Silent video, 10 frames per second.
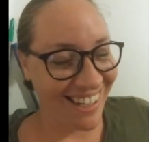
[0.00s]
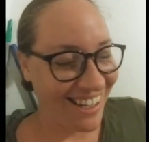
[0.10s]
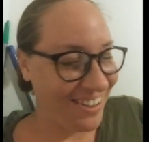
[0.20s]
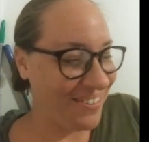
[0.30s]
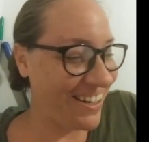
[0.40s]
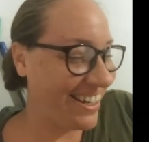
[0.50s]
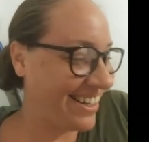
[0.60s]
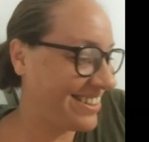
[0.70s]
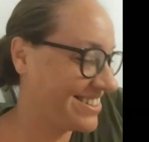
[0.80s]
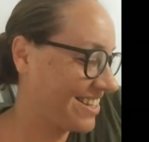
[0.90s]

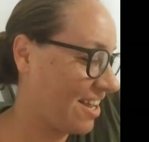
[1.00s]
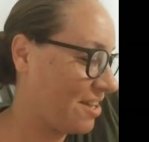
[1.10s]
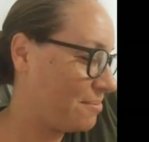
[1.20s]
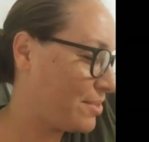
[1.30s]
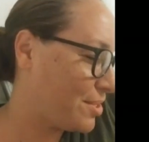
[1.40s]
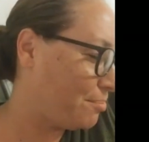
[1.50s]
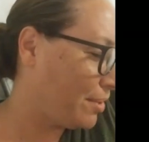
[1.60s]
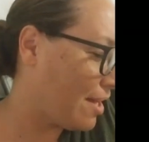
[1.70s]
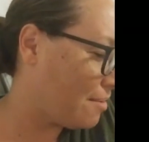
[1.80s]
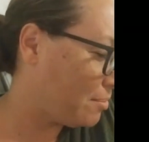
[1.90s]
Anyways, I'm just
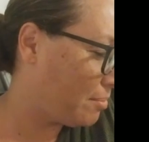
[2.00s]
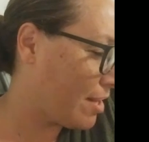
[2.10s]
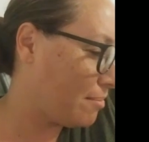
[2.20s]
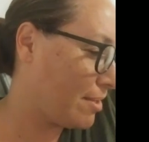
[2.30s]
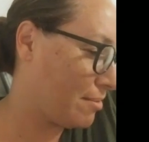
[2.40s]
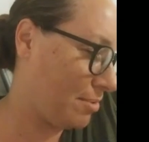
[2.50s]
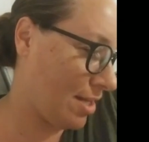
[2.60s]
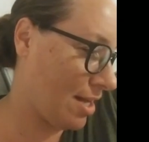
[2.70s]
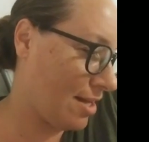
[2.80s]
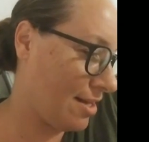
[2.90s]
blah blah blah blah
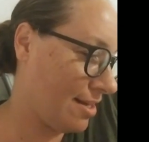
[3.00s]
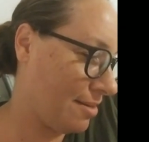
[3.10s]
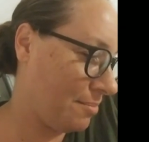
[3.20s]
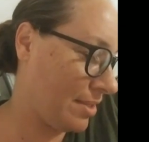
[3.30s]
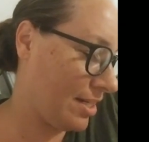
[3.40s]
blah.